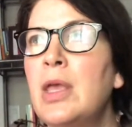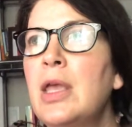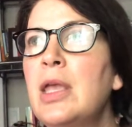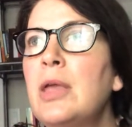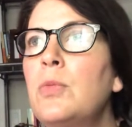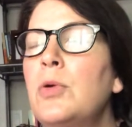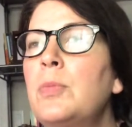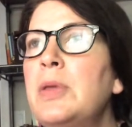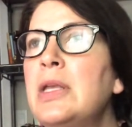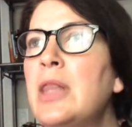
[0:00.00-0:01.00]
It would
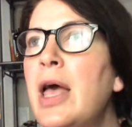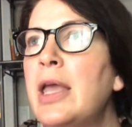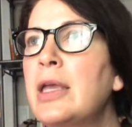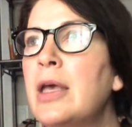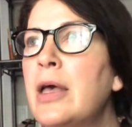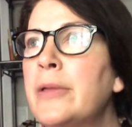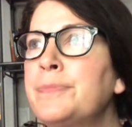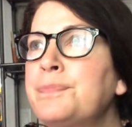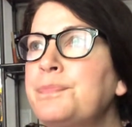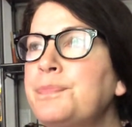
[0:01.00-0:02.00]
be like,
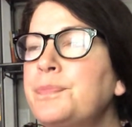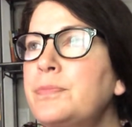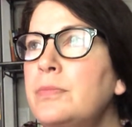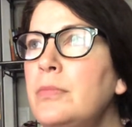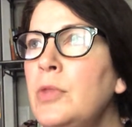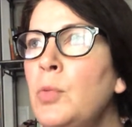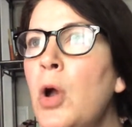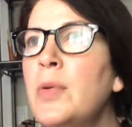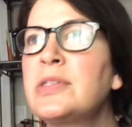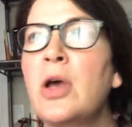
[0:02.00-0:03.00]
we're
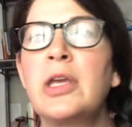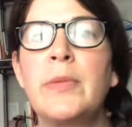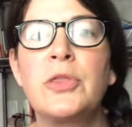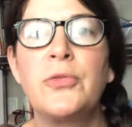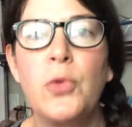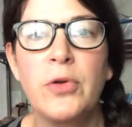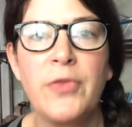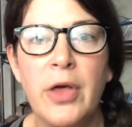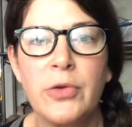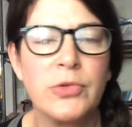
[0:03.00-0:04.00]
always talking about the
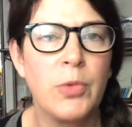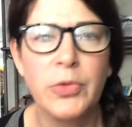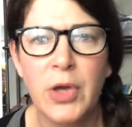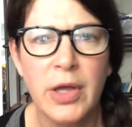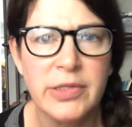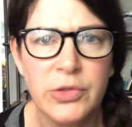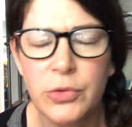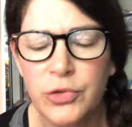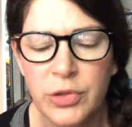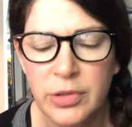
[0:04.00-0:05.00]
forefathers who wrote the
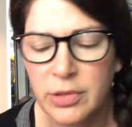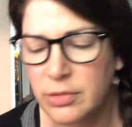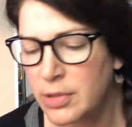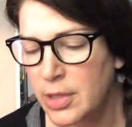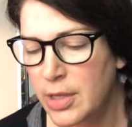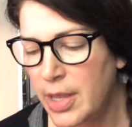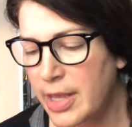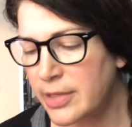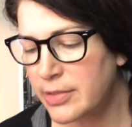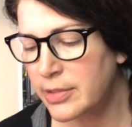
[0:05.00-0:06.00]
Constitution
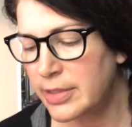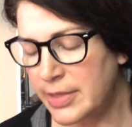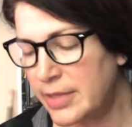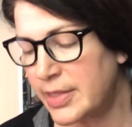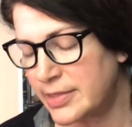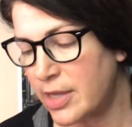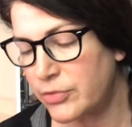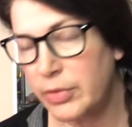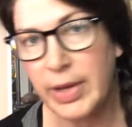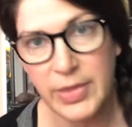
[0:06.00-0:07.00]
and in this
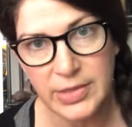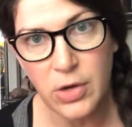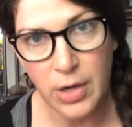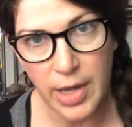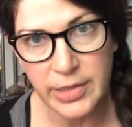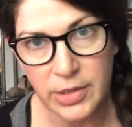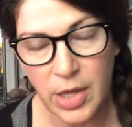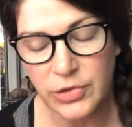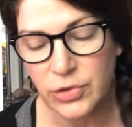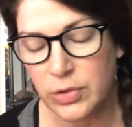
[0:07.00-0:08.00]
country, right? That's our
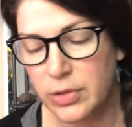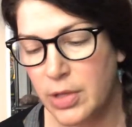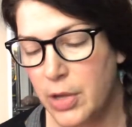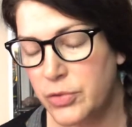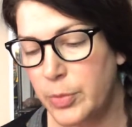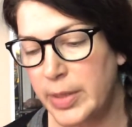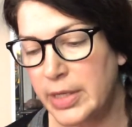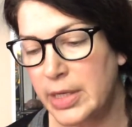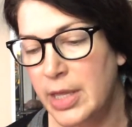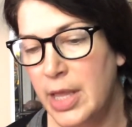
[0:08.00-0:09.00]
ideological
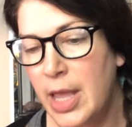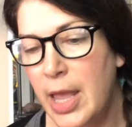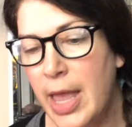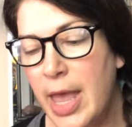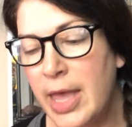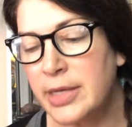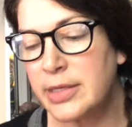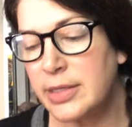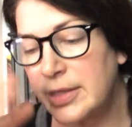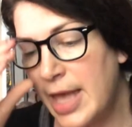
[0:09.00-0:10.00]
underpinning.
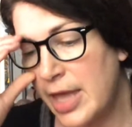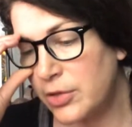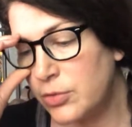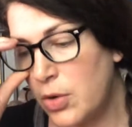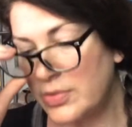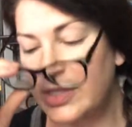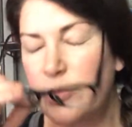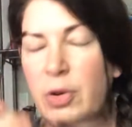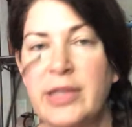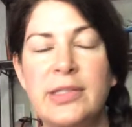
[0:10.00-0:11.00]
And yet you don't see
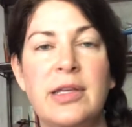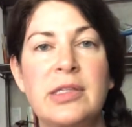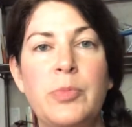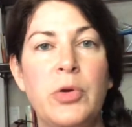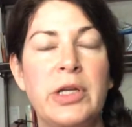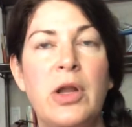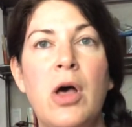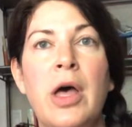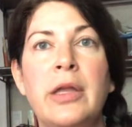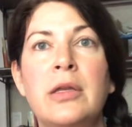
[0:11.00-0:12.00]
presidents putting
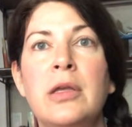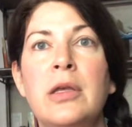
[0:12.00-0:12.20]
on